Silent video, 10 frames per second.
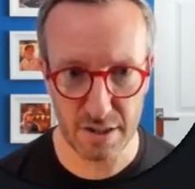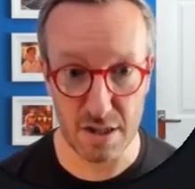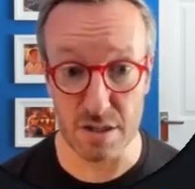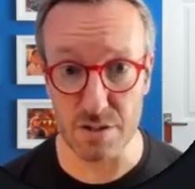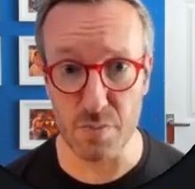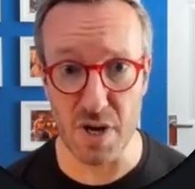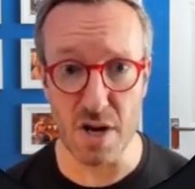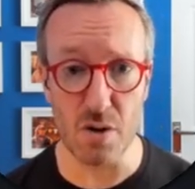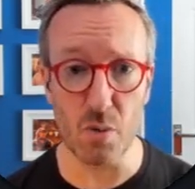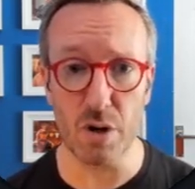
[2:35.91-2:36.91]
because it's
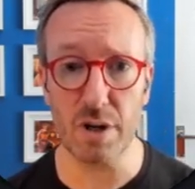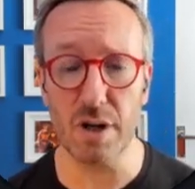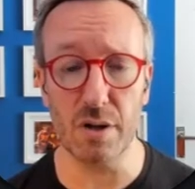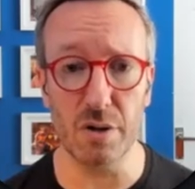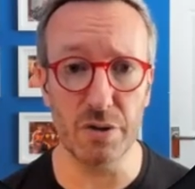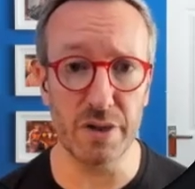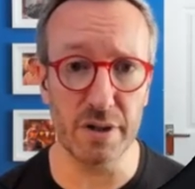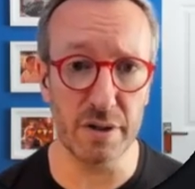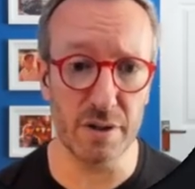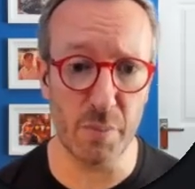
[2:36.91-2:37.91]
me working on
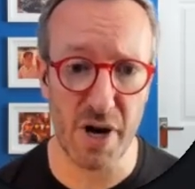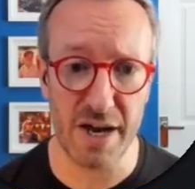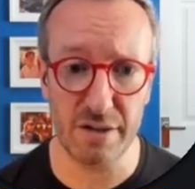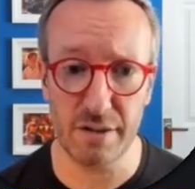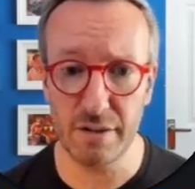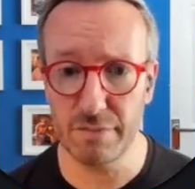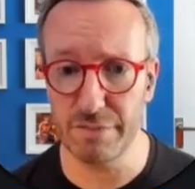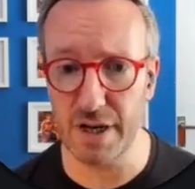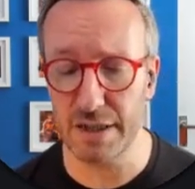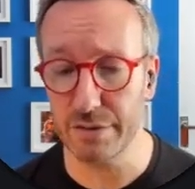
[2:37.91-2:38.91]
the brand
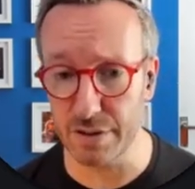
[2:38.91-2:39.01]
file,